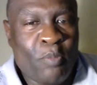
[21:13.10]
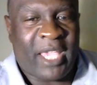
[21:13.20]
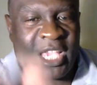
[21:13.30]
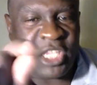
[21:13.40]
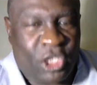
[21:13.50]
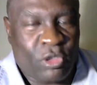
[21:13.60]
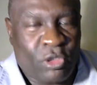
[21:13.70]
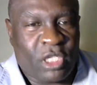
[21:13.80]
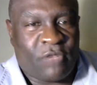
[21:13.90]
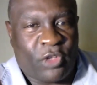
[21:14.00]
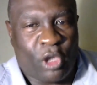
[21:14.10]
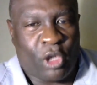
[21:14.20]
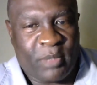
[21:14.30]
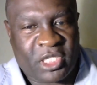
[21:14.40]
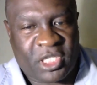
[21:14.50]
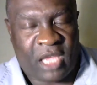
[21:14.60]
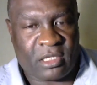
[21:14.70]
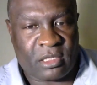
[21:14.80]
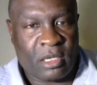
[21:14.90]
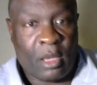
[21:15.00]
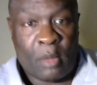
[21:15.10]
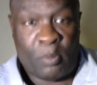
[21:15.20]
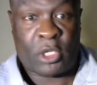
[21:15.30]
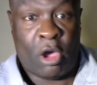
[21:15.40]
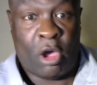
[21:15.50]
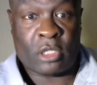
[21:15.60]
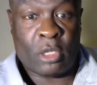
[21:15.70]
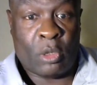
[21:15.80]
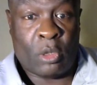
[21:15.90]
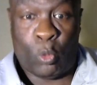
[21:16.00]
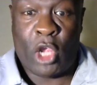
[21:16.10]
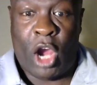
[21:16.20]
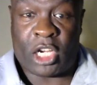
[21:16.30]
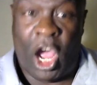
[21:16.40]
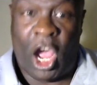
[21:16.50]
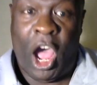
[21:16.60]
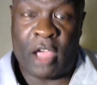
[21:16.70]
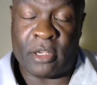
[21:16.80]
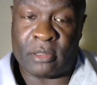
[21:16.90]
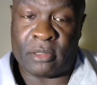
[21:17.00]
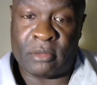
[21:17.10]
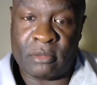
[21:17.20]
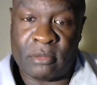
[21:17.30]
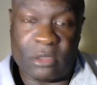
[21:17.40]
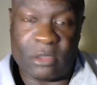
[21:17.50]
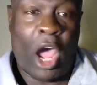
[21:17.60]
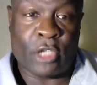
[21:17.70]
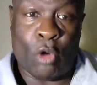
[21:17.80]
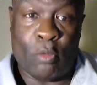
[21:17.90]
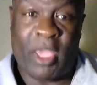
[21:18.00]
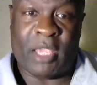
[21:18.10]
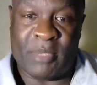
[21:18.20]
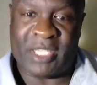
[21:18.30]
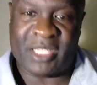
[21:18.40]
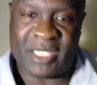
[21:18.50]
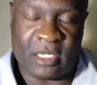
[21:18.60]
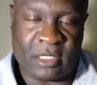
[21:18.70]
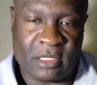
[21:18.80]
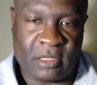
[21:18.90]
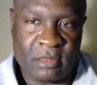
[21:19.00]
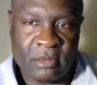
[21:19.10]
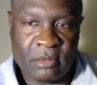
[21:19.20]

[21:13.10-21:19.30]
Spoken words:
make excuses for your mistakes. Because we are God. God don't make mistakes.